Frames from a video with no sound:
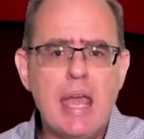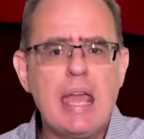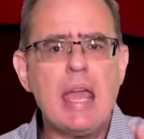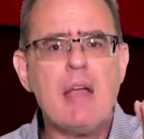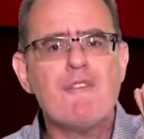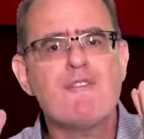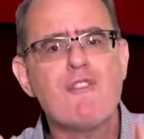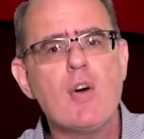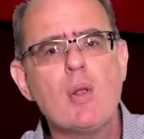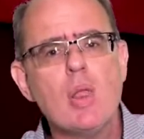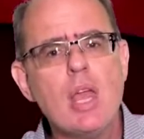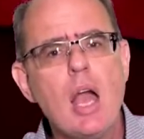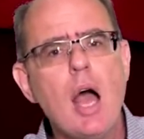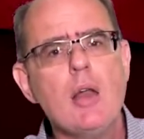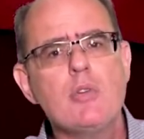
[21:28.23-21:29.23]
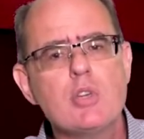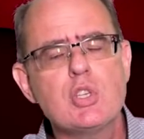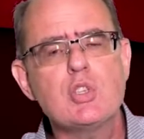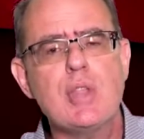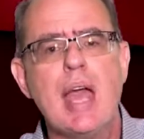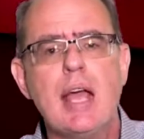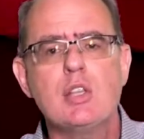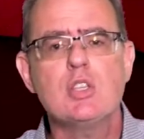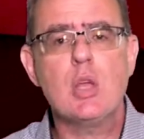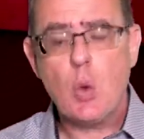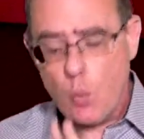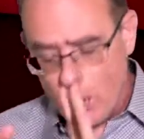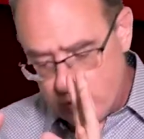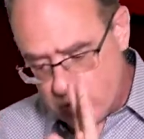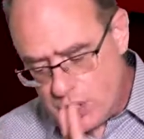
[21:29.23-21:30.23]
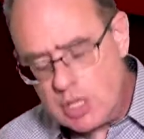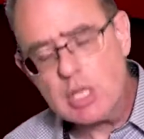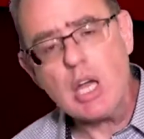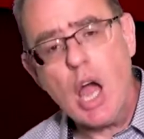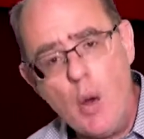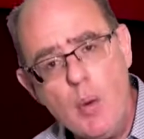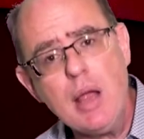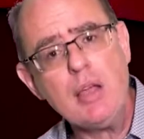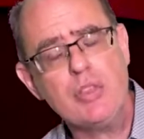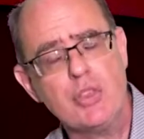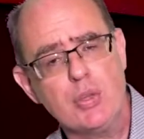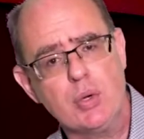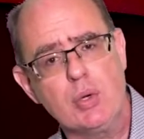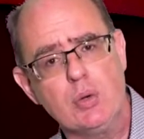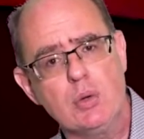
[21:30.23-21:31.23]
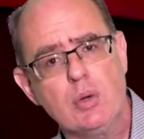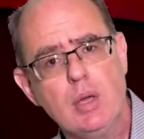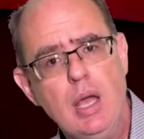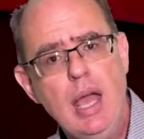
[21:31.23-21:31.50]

He fully understands what you're going through.